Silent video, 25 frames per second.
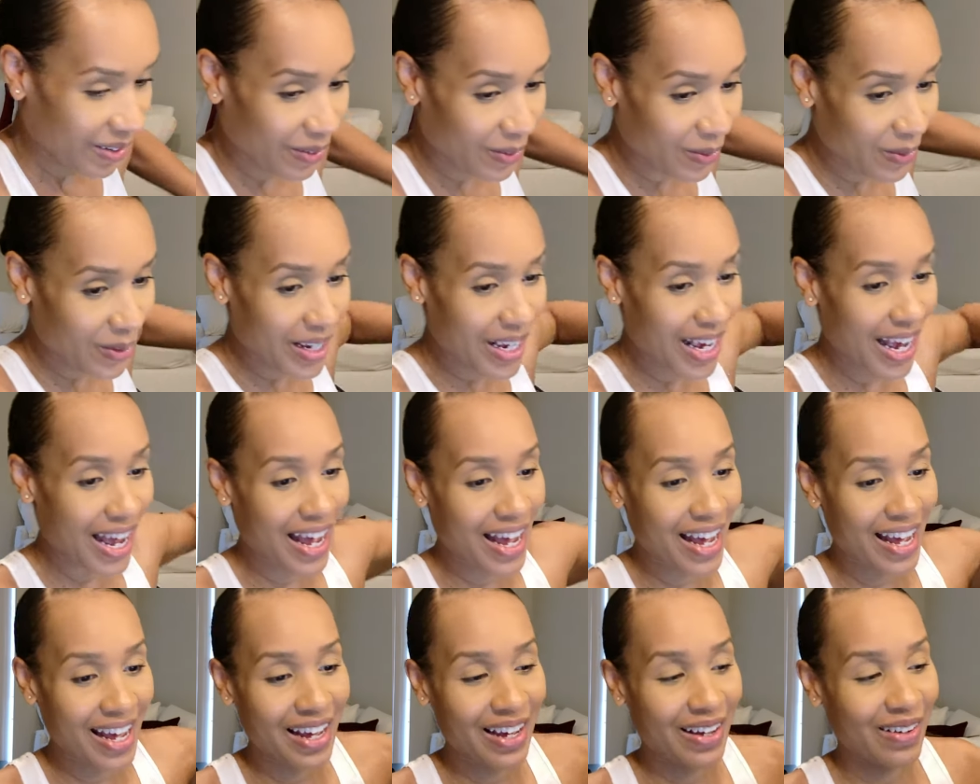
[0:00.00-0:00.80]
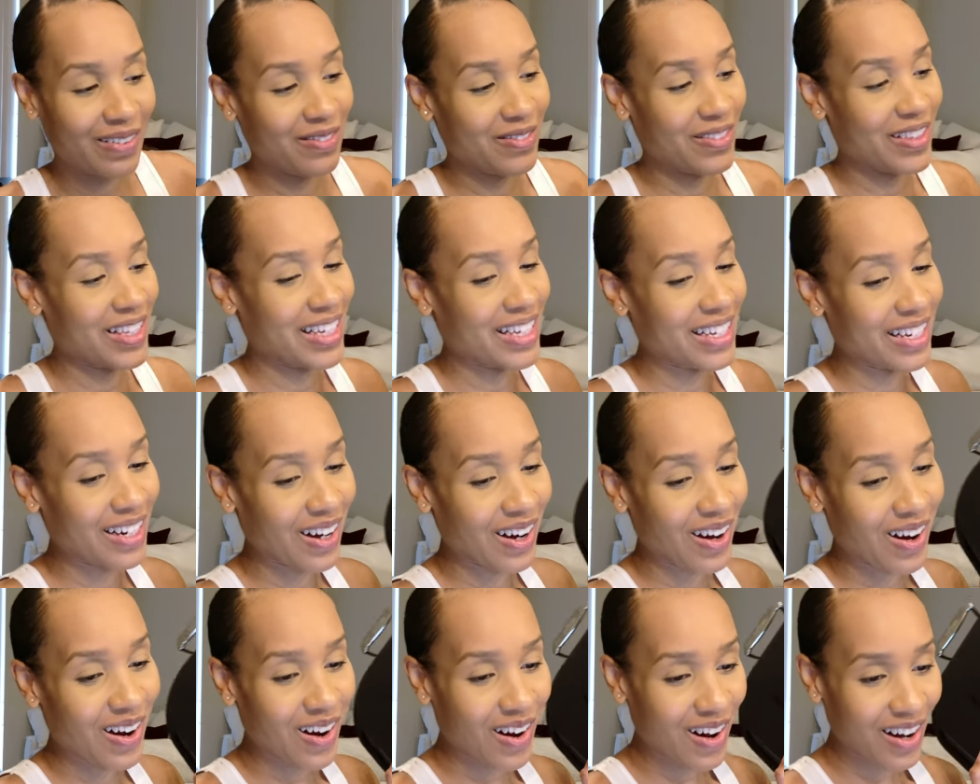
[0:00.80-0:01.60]
we have the
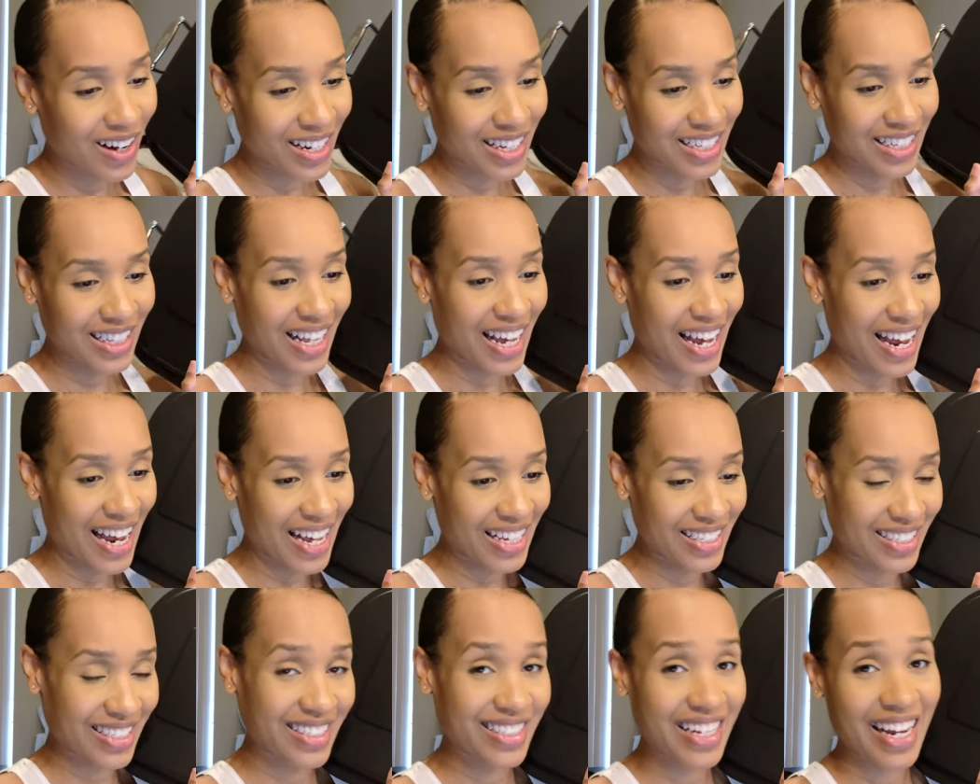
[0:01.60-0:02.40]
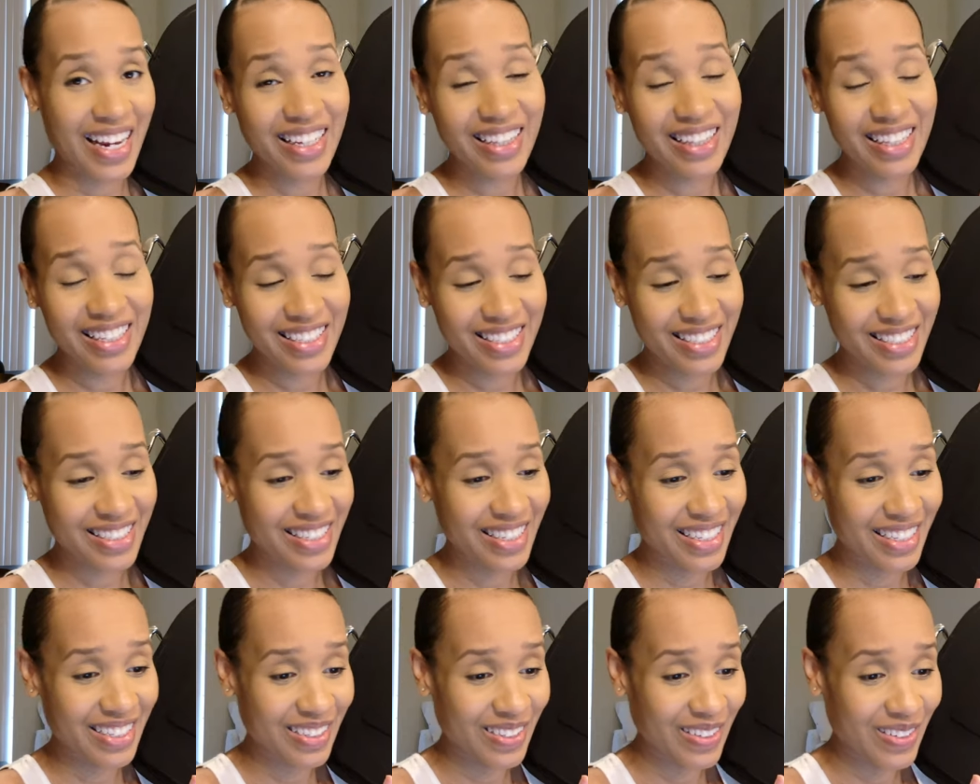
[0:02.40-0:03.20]
all clad stainless
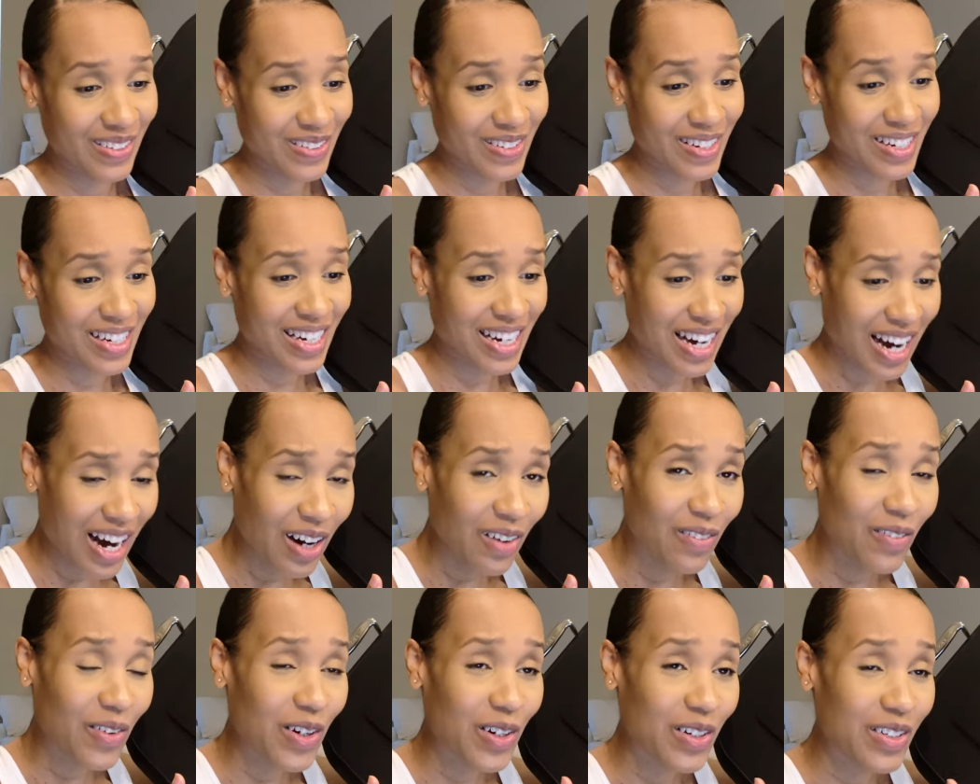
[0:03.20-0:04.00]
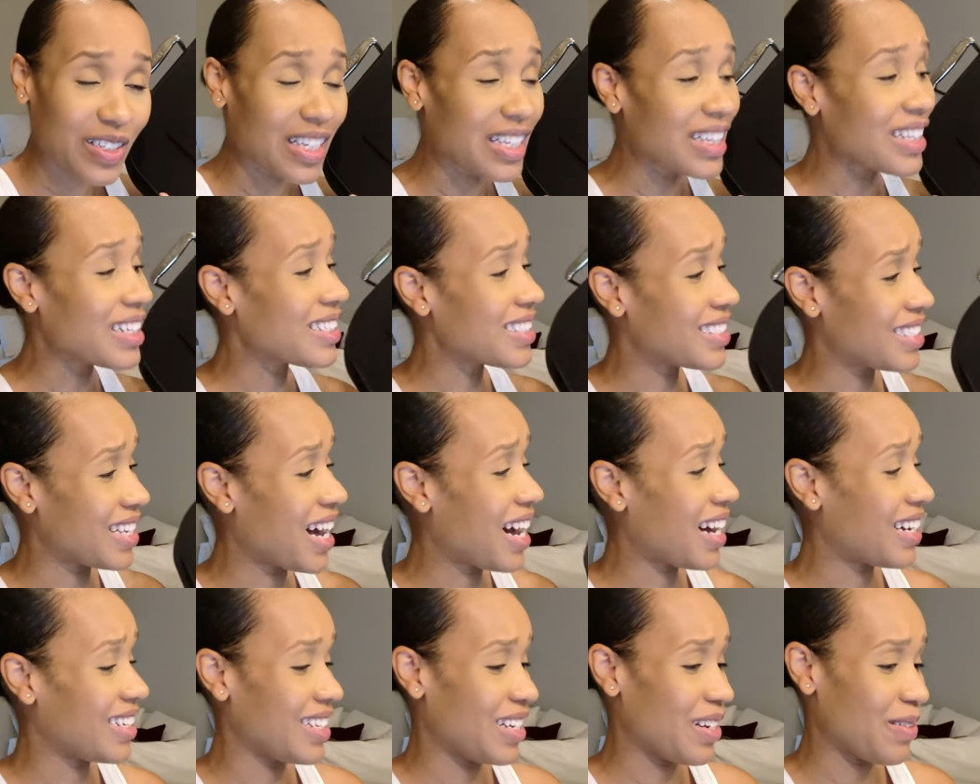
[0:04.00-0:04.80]
steel covered
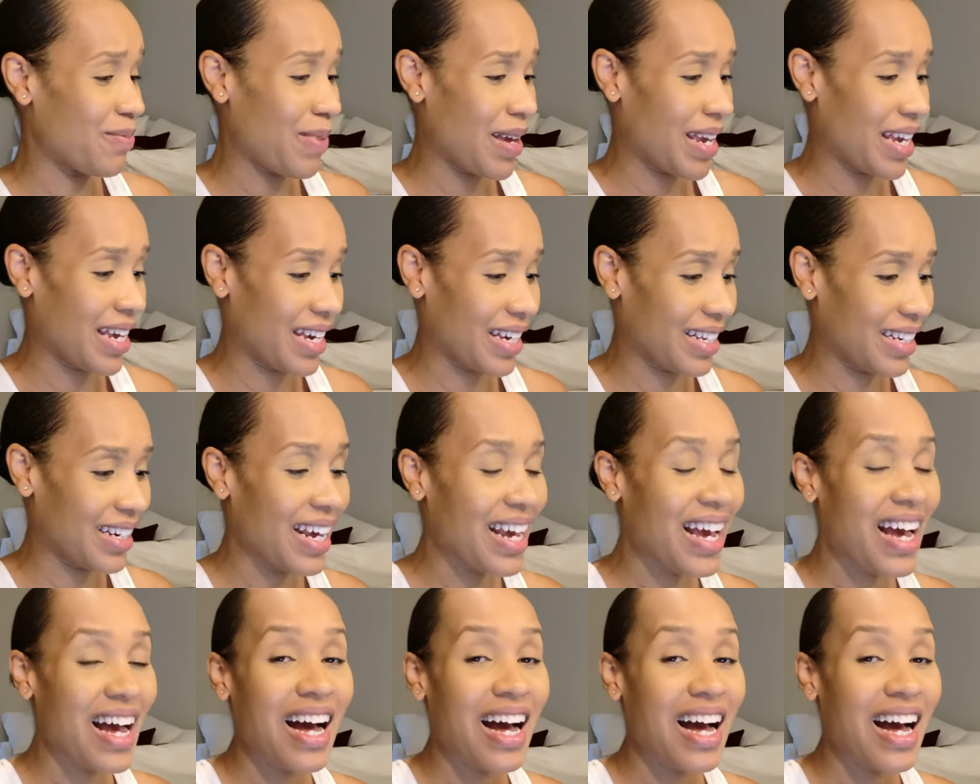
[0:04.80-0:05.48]
lasagna pan.